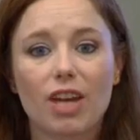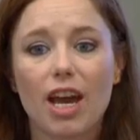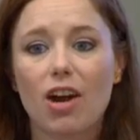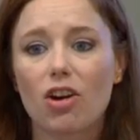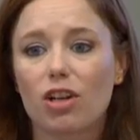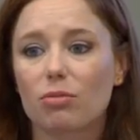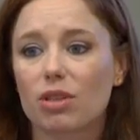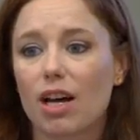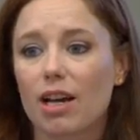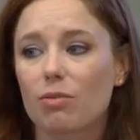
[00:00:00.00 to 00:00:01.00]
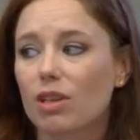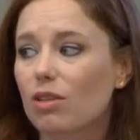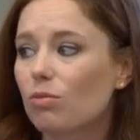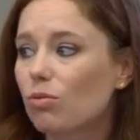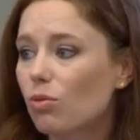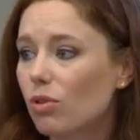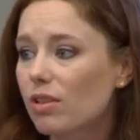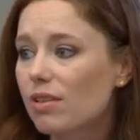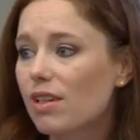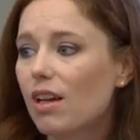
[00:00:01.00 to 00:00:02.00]
care or comply with the
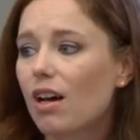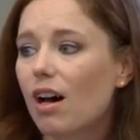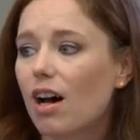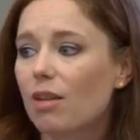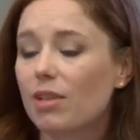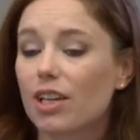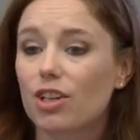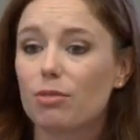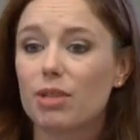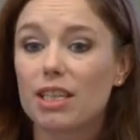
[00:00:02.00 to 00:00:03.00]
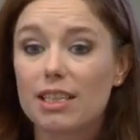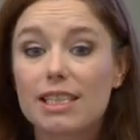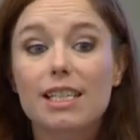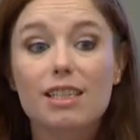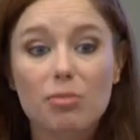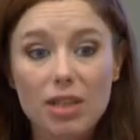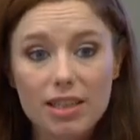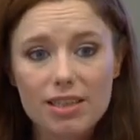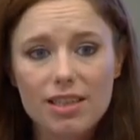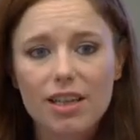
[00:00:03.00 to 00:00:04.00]
rules, they could be
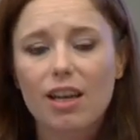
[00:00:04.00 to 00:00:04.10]
disciplined.